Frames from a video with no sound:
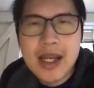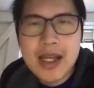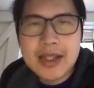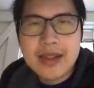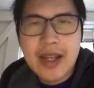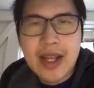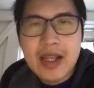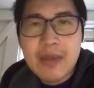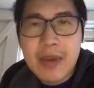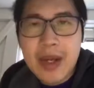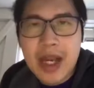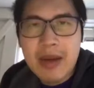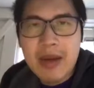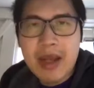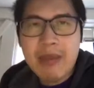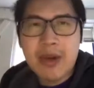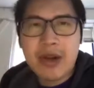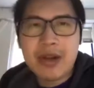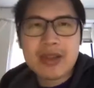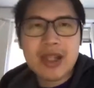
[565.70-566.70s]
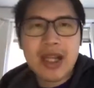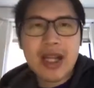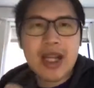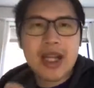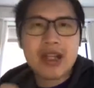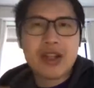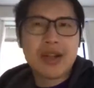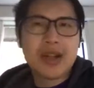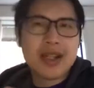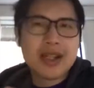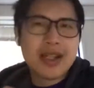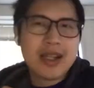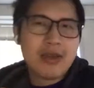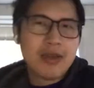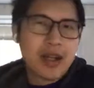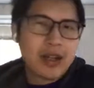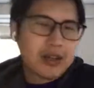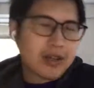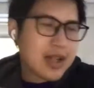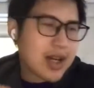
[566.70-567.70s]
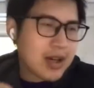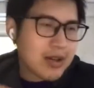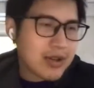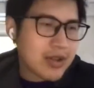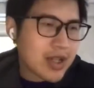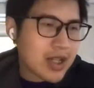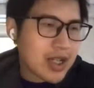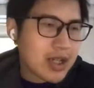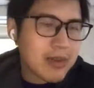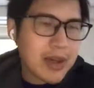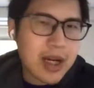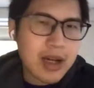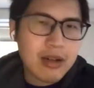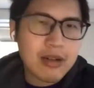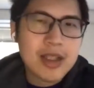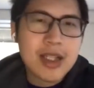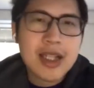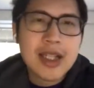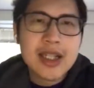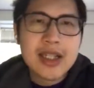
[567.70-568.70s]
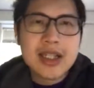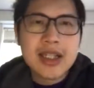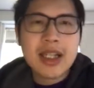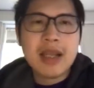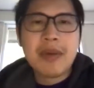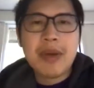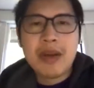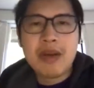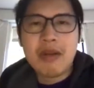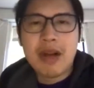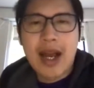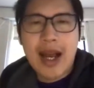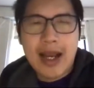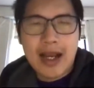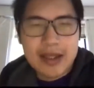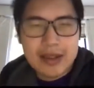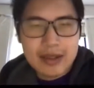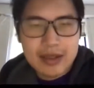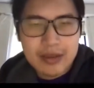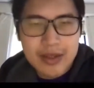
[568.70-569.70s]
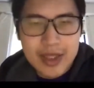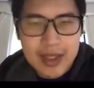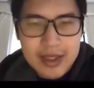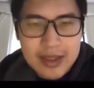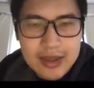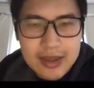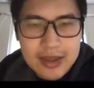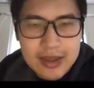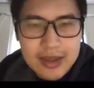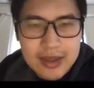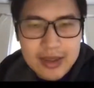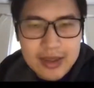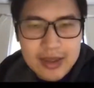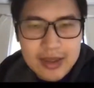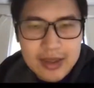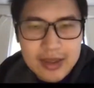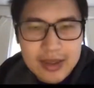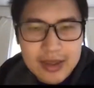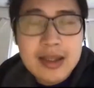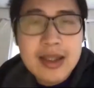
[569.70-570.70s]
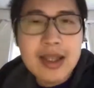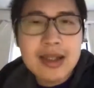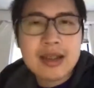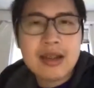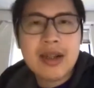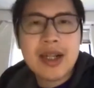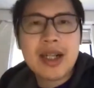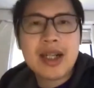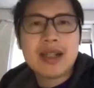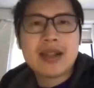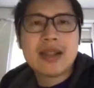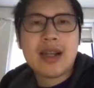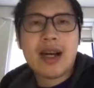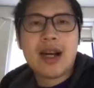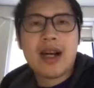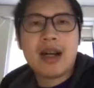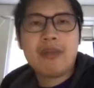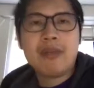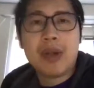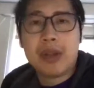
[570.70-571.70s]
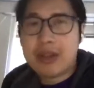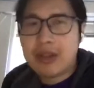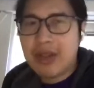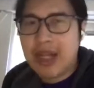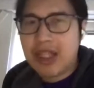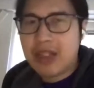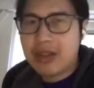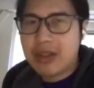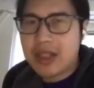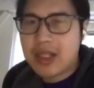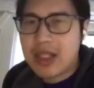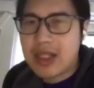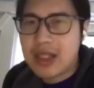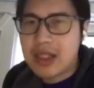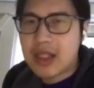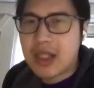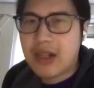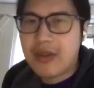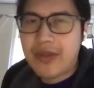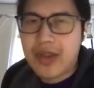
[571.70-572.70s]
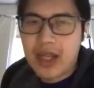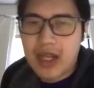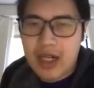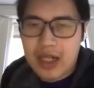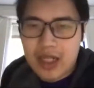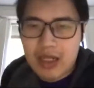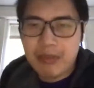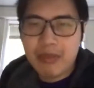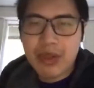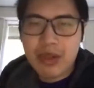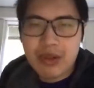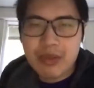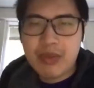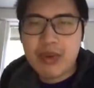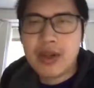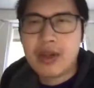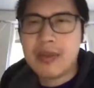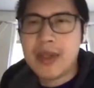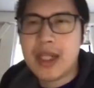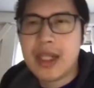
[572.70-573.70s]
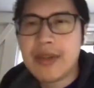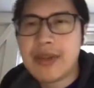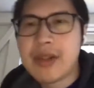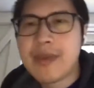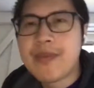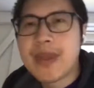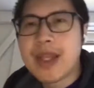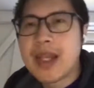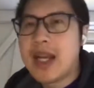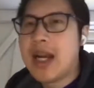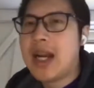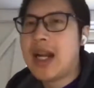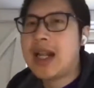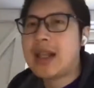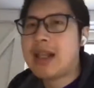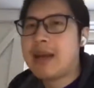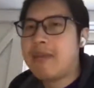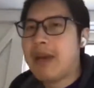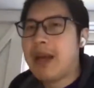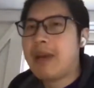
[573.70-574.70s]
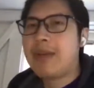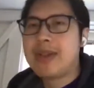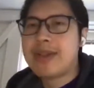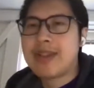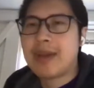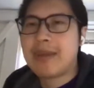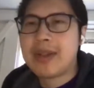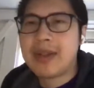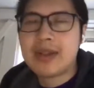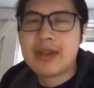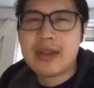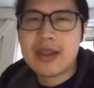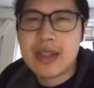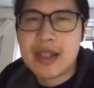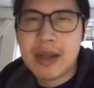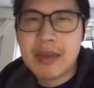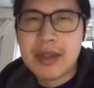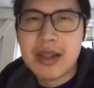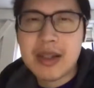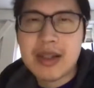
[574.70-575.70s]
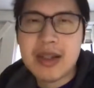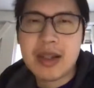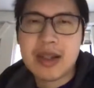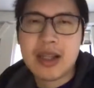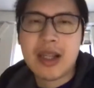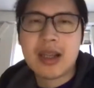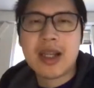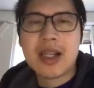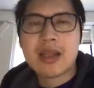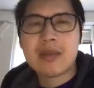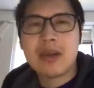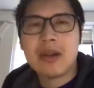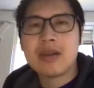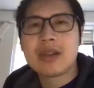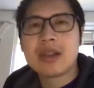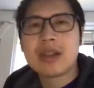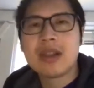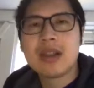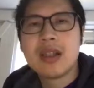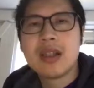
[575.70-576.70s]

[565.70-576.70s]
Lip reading: Things becoming mostly interesting when you start to think about TPU-like accelerators. These accelerators are both special in terms of their compute primitives and the memory subsystem they expose.